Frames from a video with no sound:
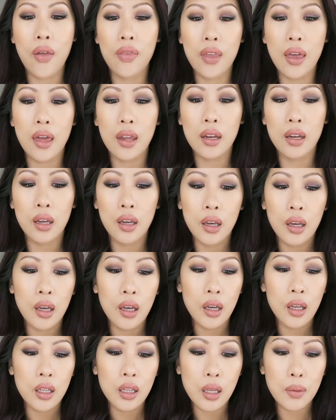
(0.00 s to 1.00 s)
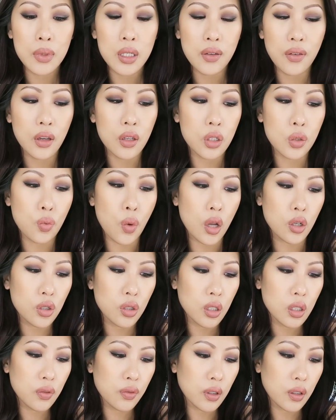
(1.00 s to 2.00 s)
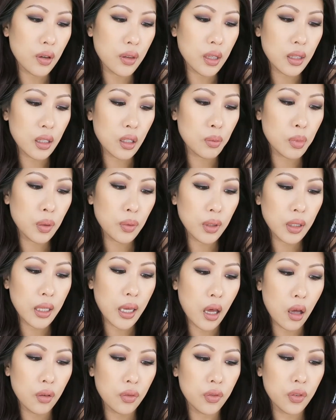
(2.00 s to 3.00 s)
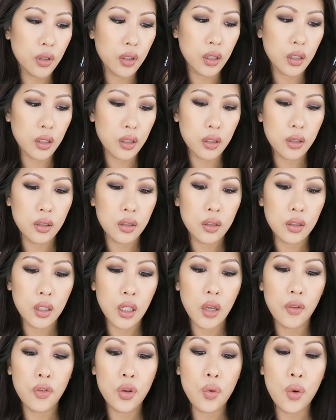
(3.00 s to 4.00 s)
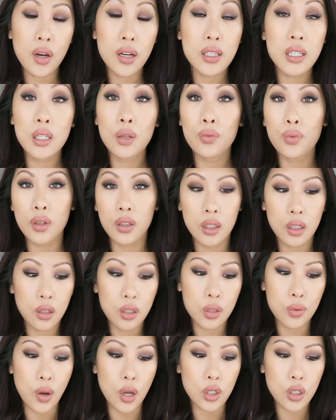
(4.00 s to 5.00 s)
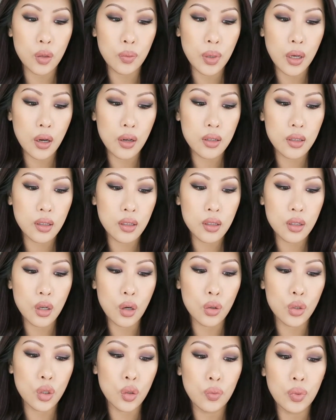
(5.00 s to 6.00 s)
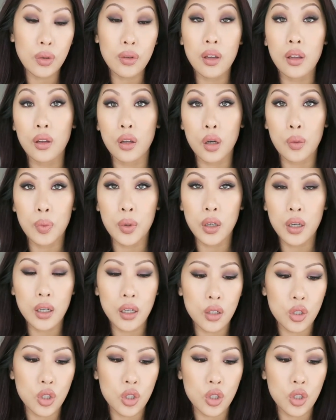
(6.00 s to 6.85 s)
And then let me see if I can swatch these for you. I think that'll be really helpful. If you want to see really good swatch comparisons, go to Beauty Lookbook.